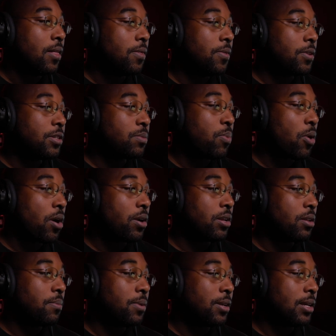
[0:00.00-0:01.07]
this part
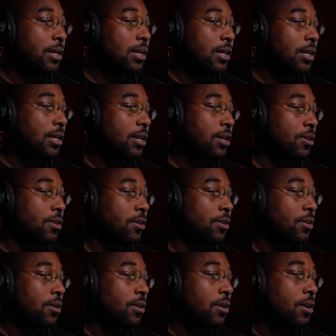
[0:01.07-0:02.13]
in the beginning
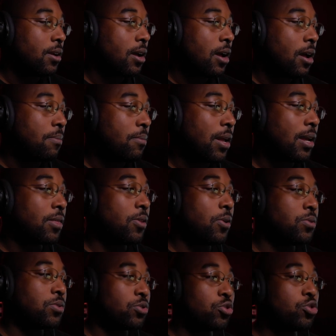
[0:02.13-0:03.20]
here, um, like
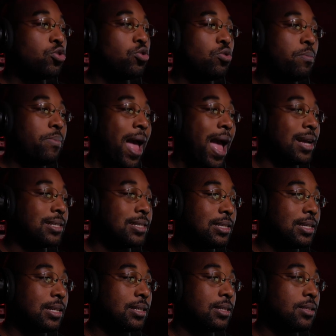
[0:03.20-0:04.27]
those are two
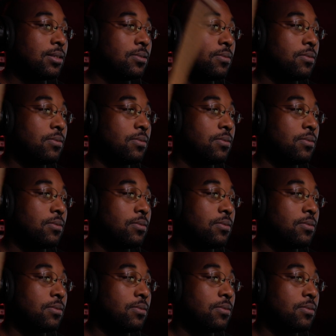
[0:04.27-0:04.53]
backsticks.